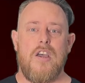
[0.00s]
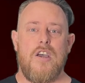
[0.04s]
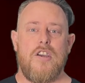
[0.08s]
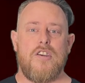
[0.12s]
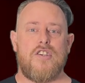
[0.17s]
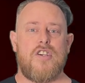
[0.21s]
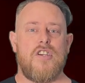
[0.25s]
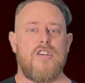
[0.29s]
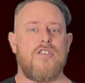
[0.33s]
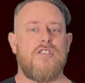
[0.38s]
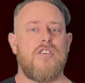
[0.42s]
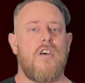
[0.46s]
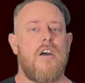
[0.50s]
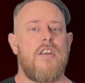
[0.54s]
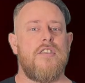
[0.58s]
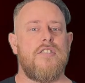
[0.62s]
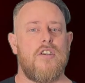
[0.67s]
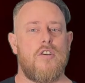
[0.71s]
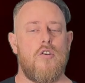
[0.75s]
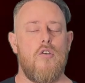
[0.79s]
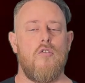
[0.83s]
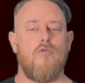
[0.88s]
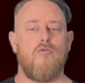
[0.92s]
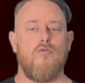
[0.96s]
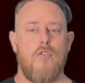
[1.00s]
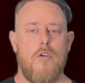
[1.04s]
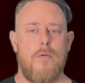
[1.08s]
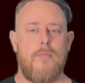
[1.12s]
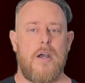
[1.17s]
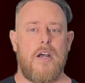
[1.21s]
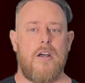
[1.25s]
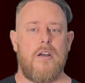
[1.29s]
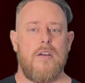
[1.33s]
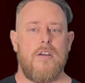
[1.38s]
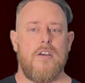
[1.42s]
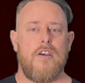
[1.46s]
she decided to call
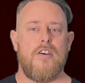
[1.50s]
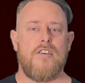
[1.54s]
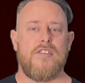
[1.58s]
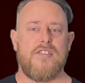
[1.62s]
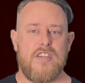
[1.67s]
Ruba, her